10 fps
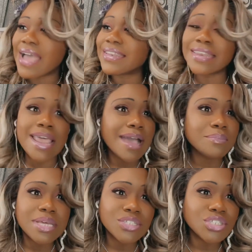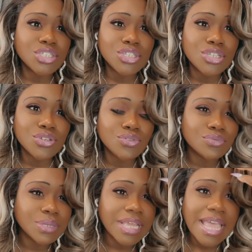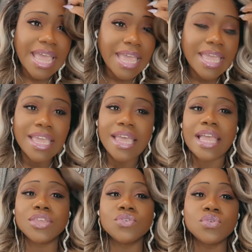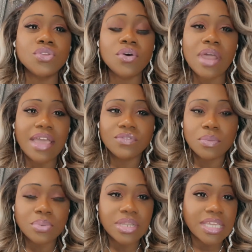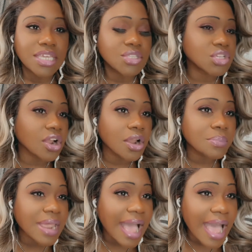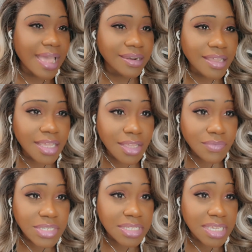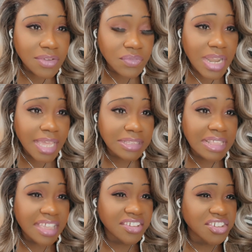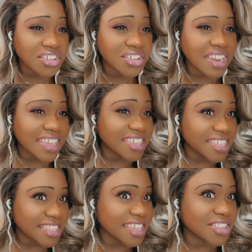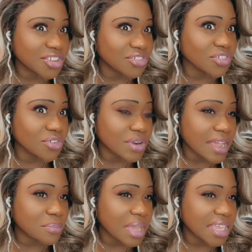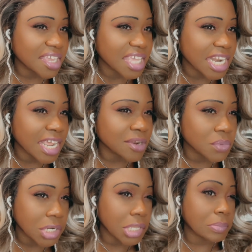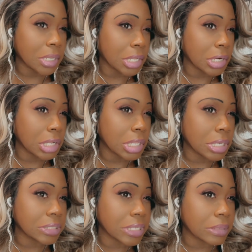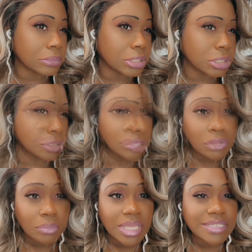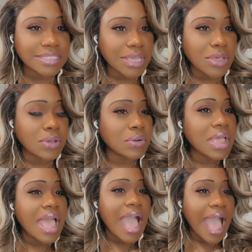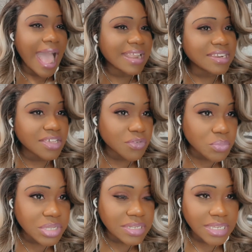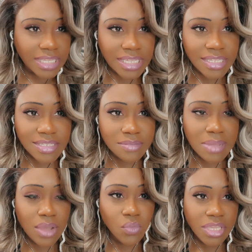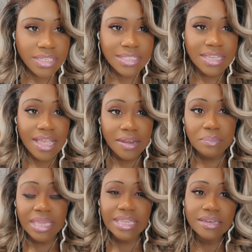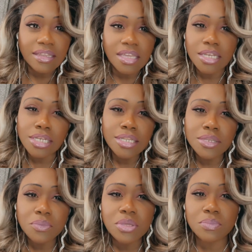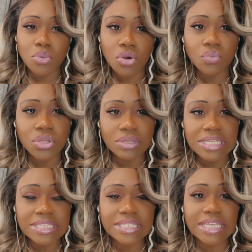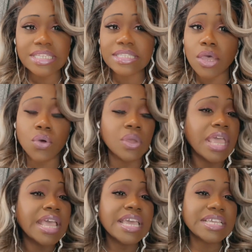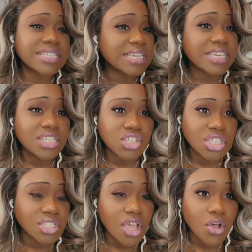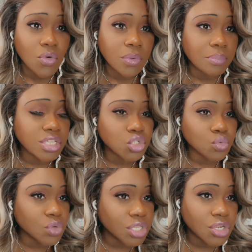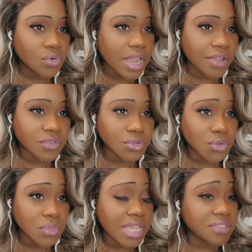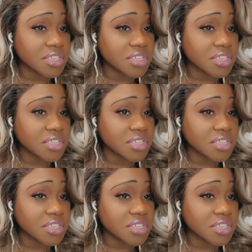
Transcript: Not much to do, okay? You don't have to put heat to her, but I love to give like that good, like it done grown out of my head and I done went and got my hair color type look, feel me? So I love putting heat to my wigs to kind of make it look a little bit more realistic. So to each his own, but you really don't have to do that.